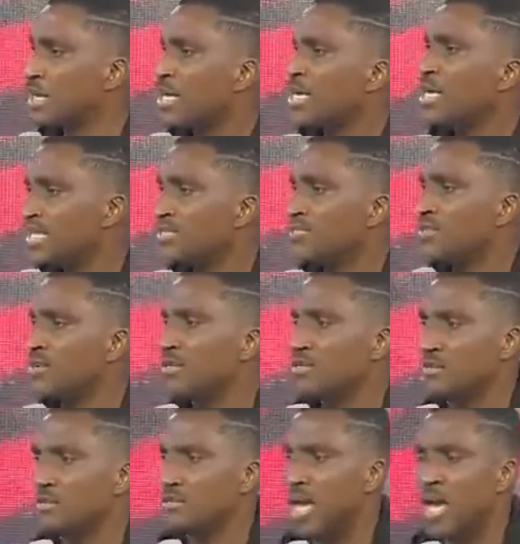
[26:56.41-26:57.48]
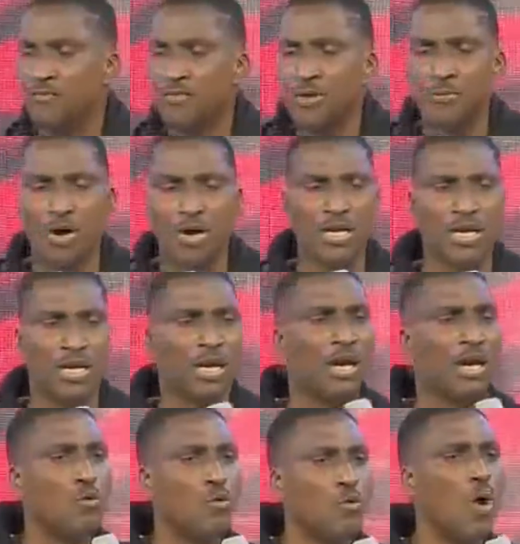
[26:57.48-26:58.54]
Listen, everybody,
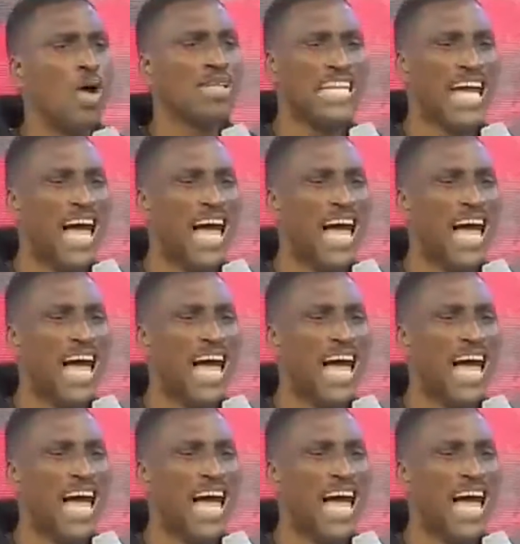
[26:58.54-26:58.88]
what